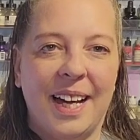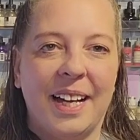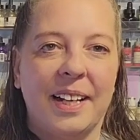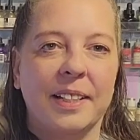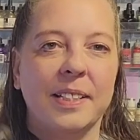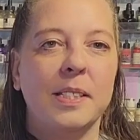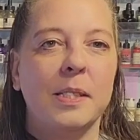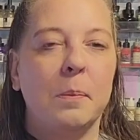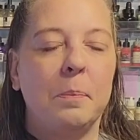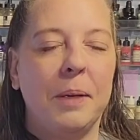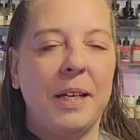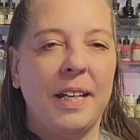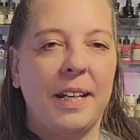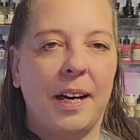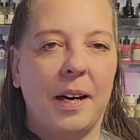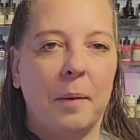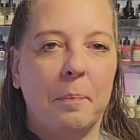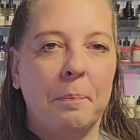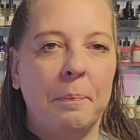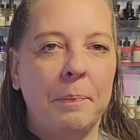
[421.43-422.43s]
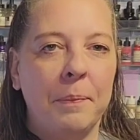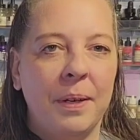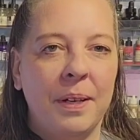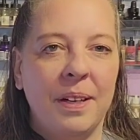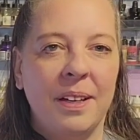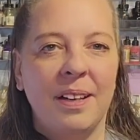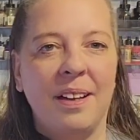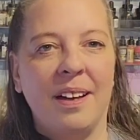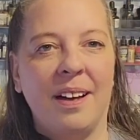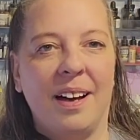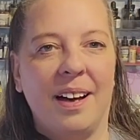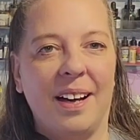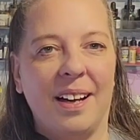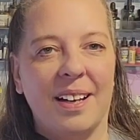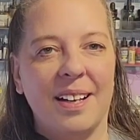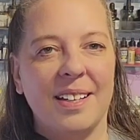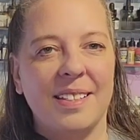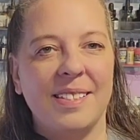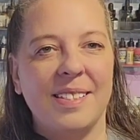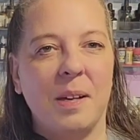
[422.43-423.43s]
of speed up
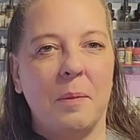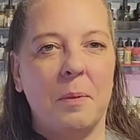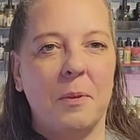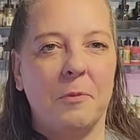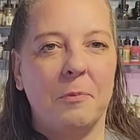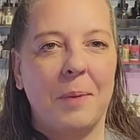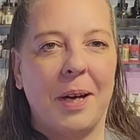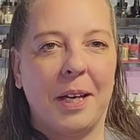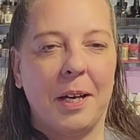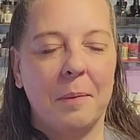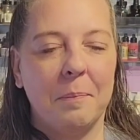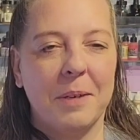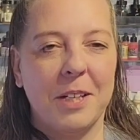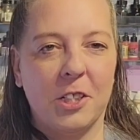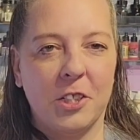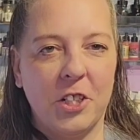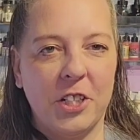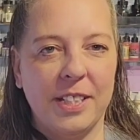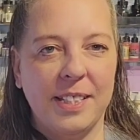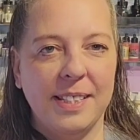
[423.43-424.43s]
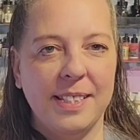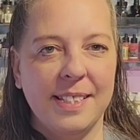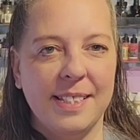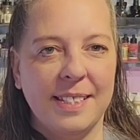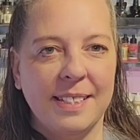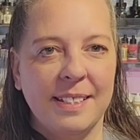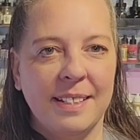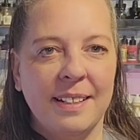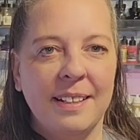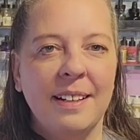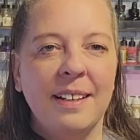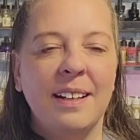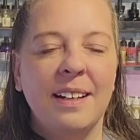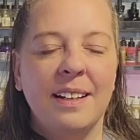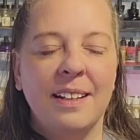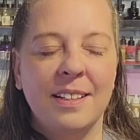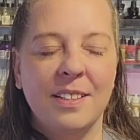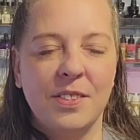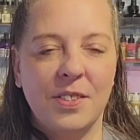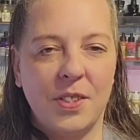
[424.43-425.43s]
some of my commissions.
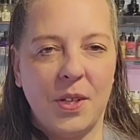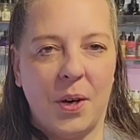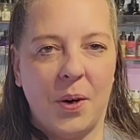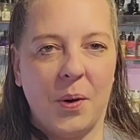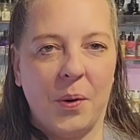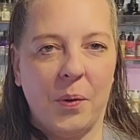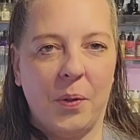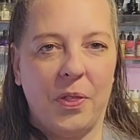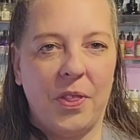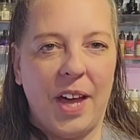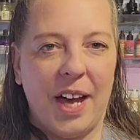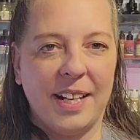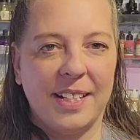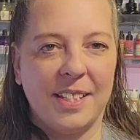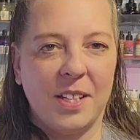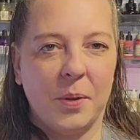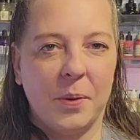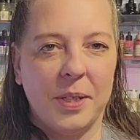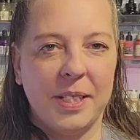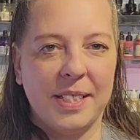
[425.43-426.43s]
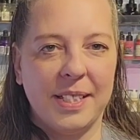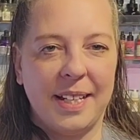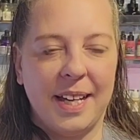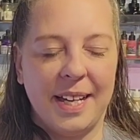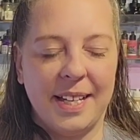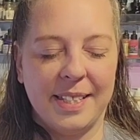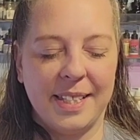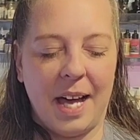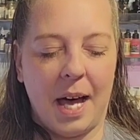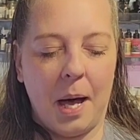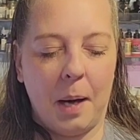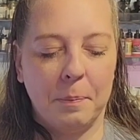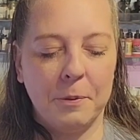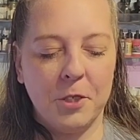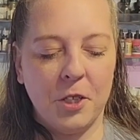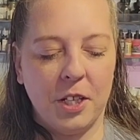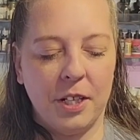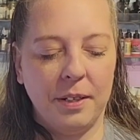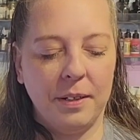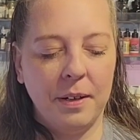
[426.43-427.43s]
So that's always a nice
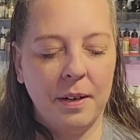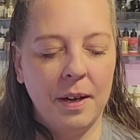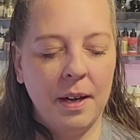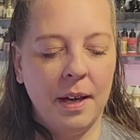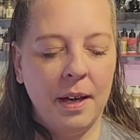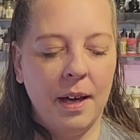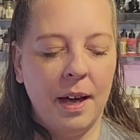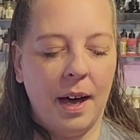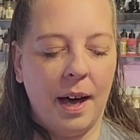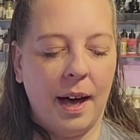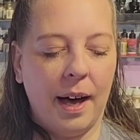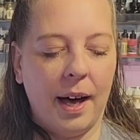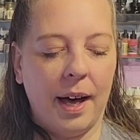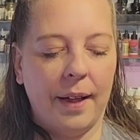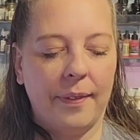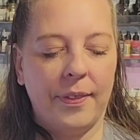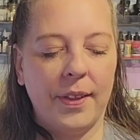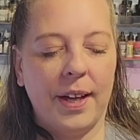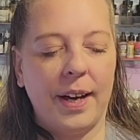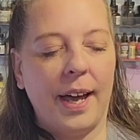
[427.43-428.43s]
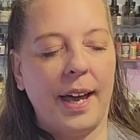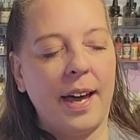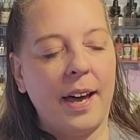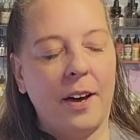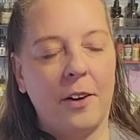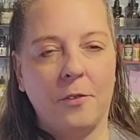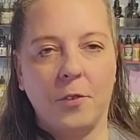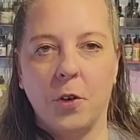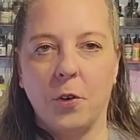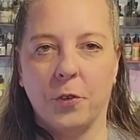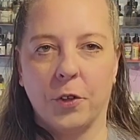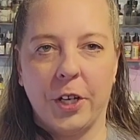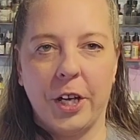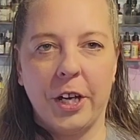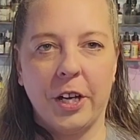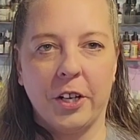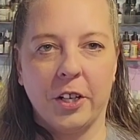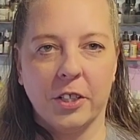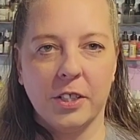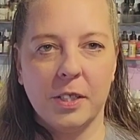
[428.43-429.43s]
option. Then I have over
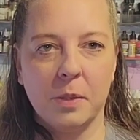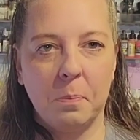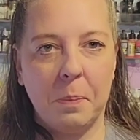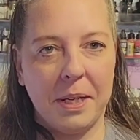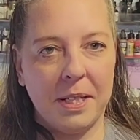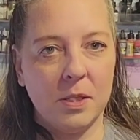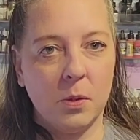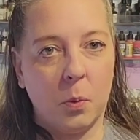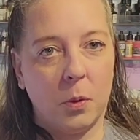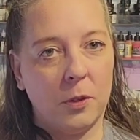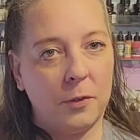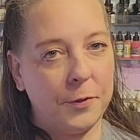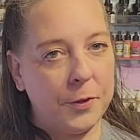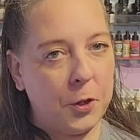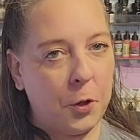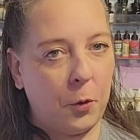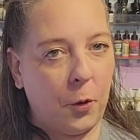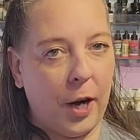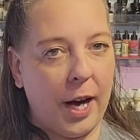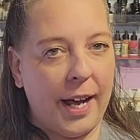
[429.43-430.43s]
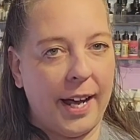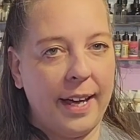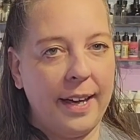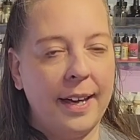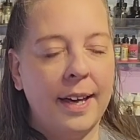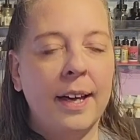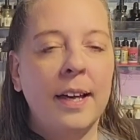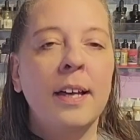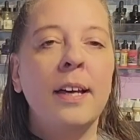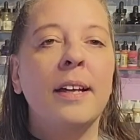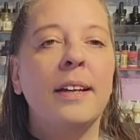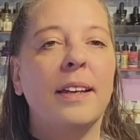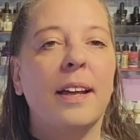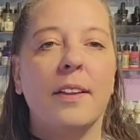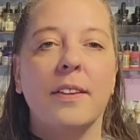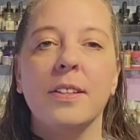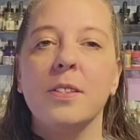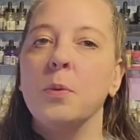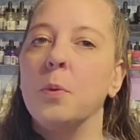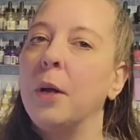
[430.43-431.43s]
here Space Wolves Gray. Now
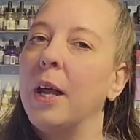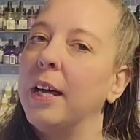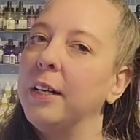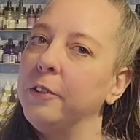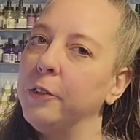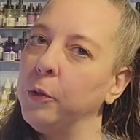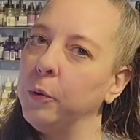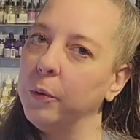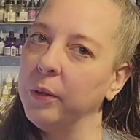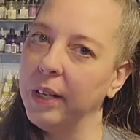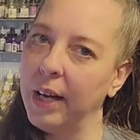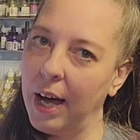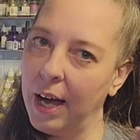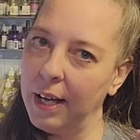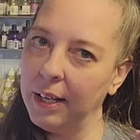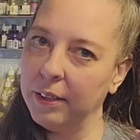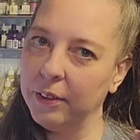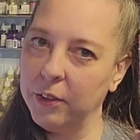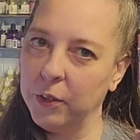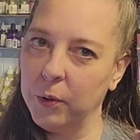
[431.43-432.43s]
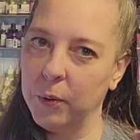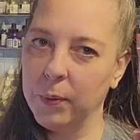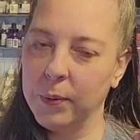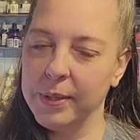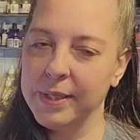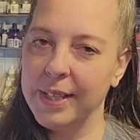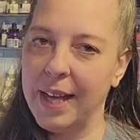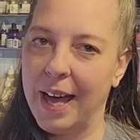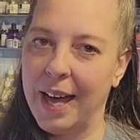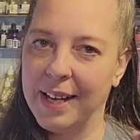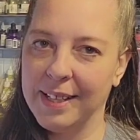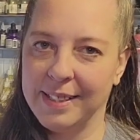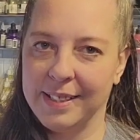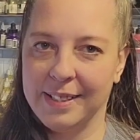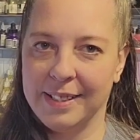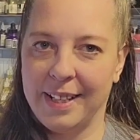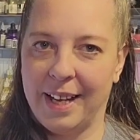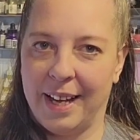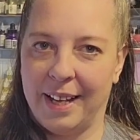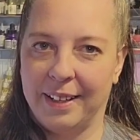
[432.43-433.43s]
this one I do not use as
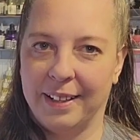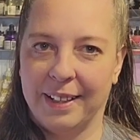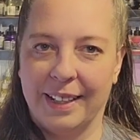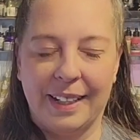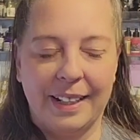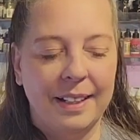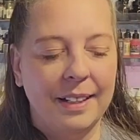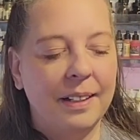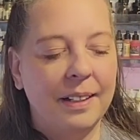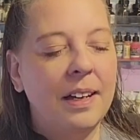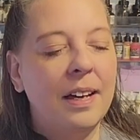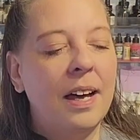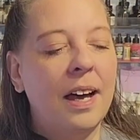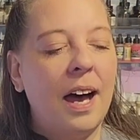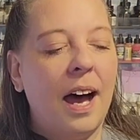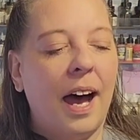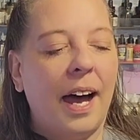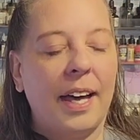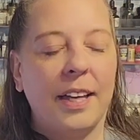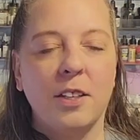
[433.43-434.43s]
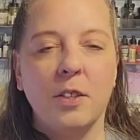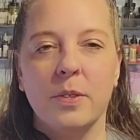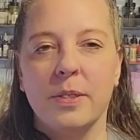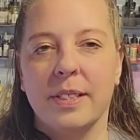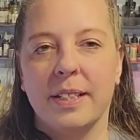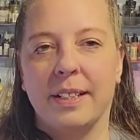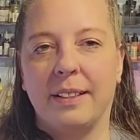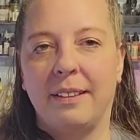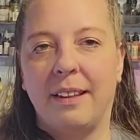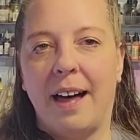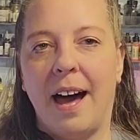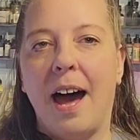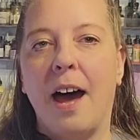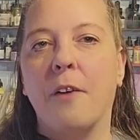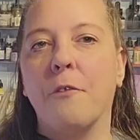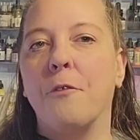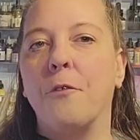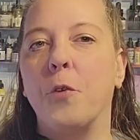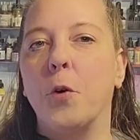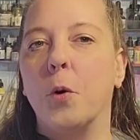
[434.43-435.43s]
intended. I use it a
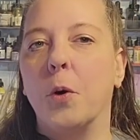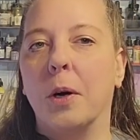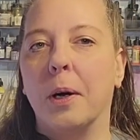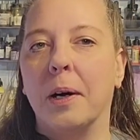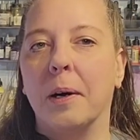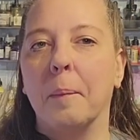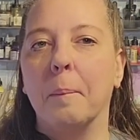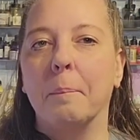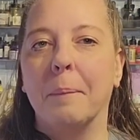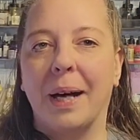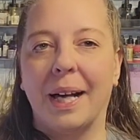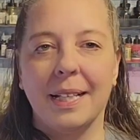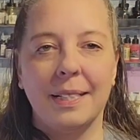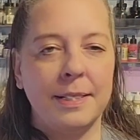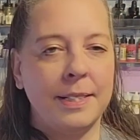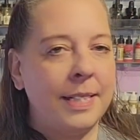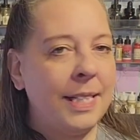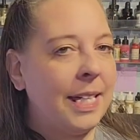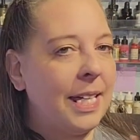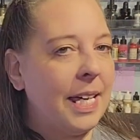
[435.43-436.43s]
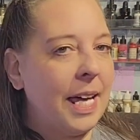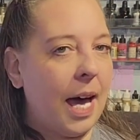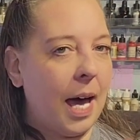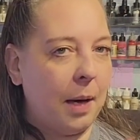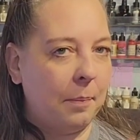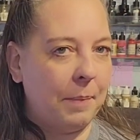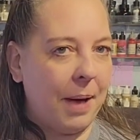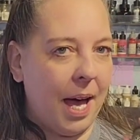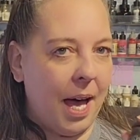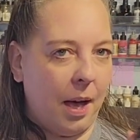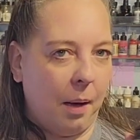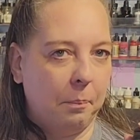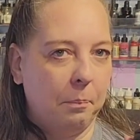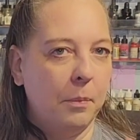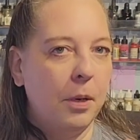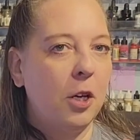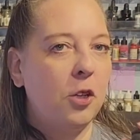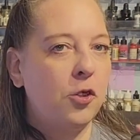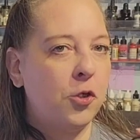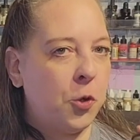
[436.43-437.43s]
lot for my
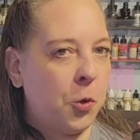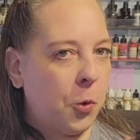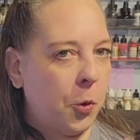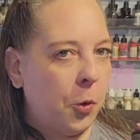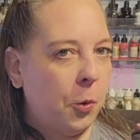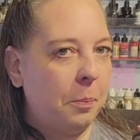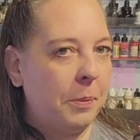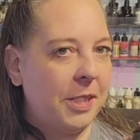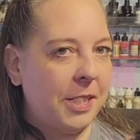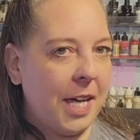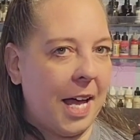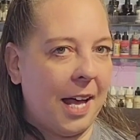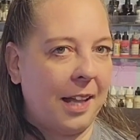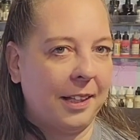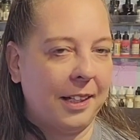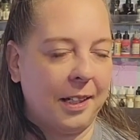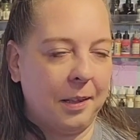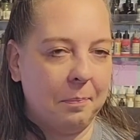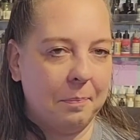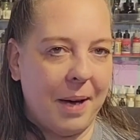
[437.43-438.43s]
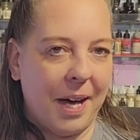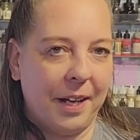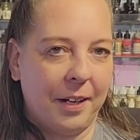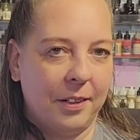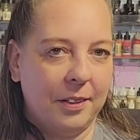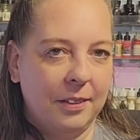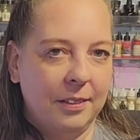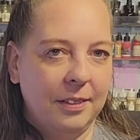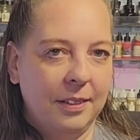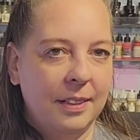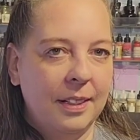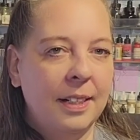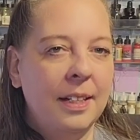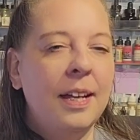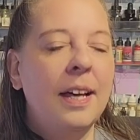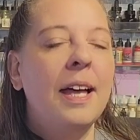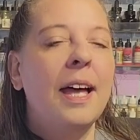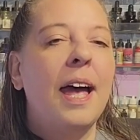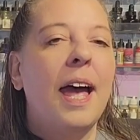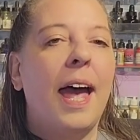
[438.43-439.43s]
TMM, True Metallic Metal,
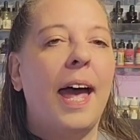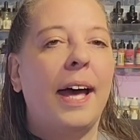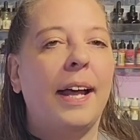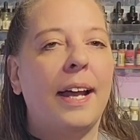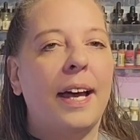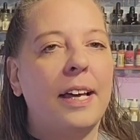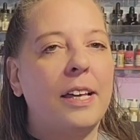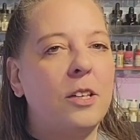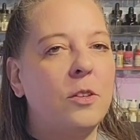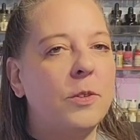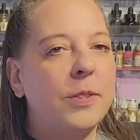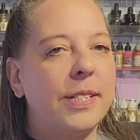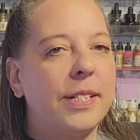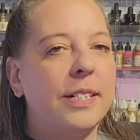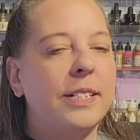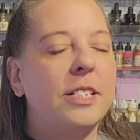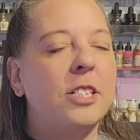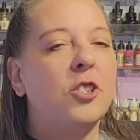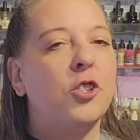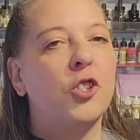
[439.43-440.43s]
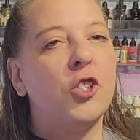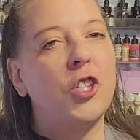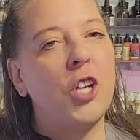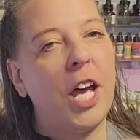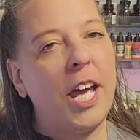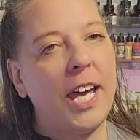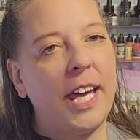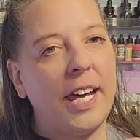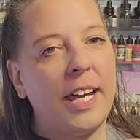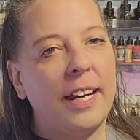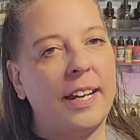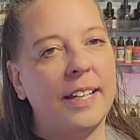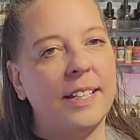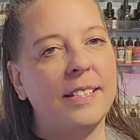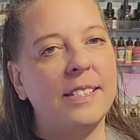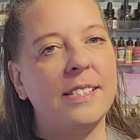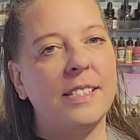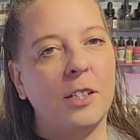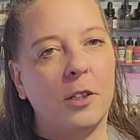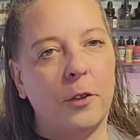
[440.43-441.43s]
and I use it to shade
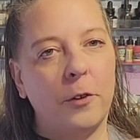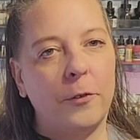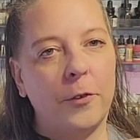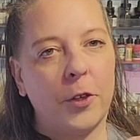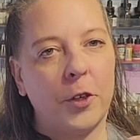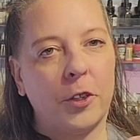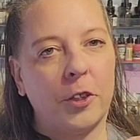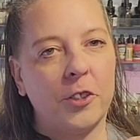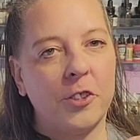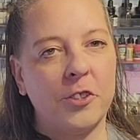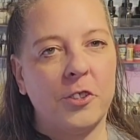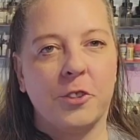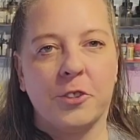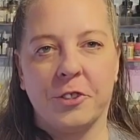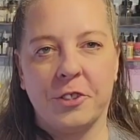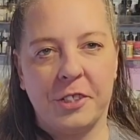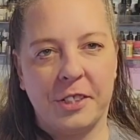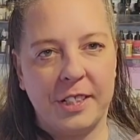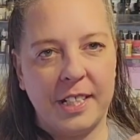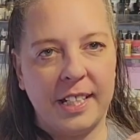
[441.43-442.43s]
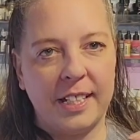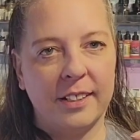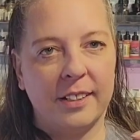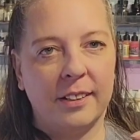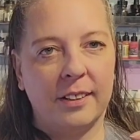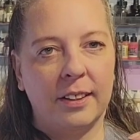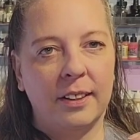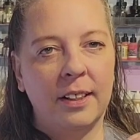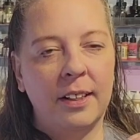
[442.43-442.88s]
silvers or steel